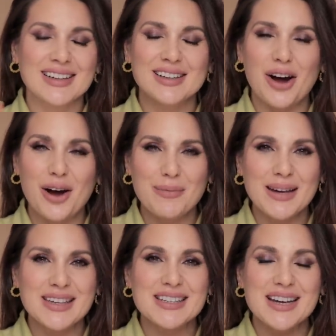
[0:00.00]

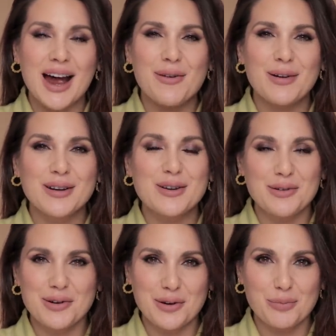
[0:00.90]
comment. I wanna
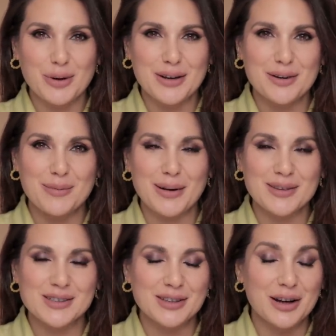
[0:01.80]
know your opinion about
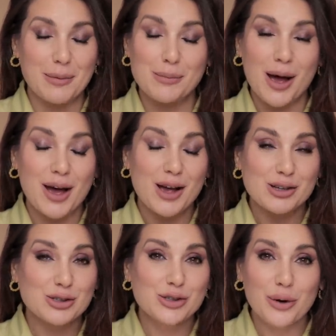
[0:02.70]
this look. I'm
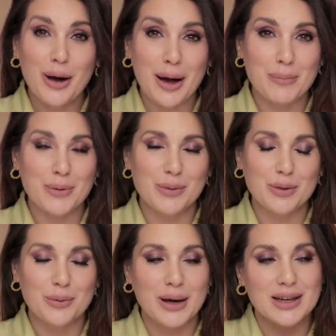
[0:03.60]
so happy with
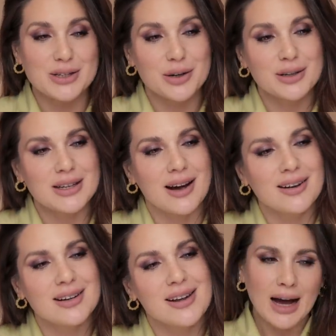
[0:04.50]
the way it turned
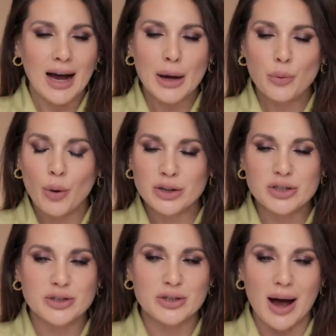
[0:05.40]
out. I want
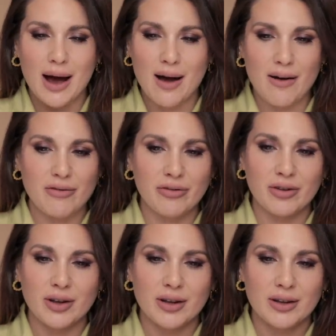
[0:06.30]
you to have
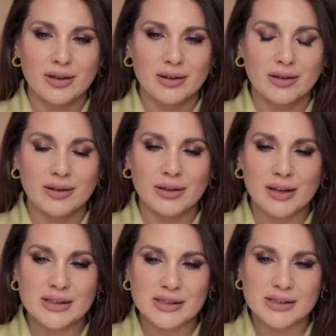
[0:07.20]

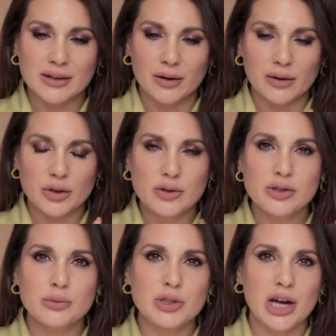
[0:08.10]
this
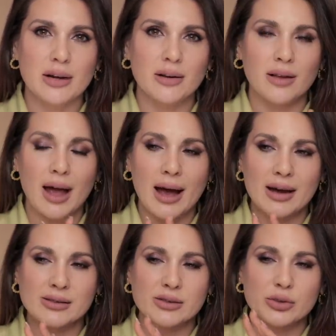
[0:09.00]
YouTube channel
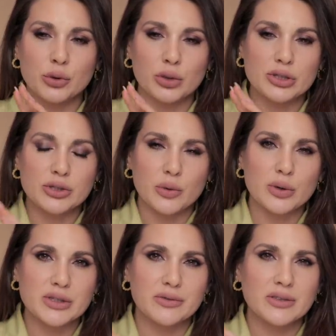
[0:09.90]
as your
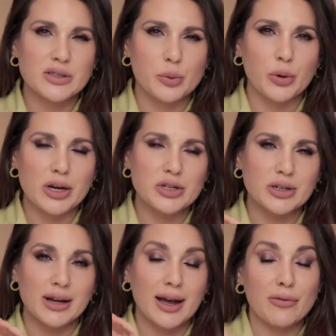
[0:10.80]
source of
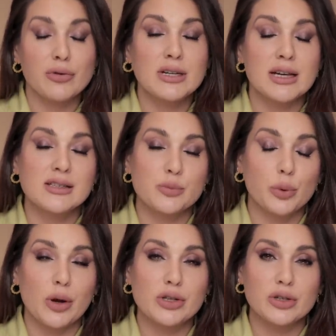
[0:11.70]
inspiration, like everyday
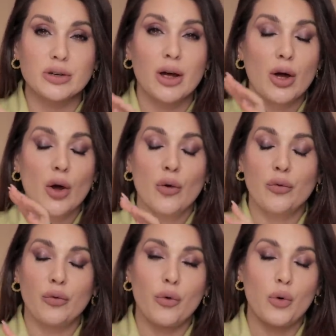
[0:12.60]
inspiration
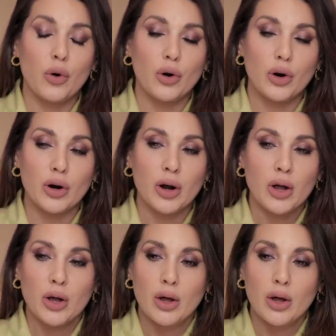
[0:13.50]
for,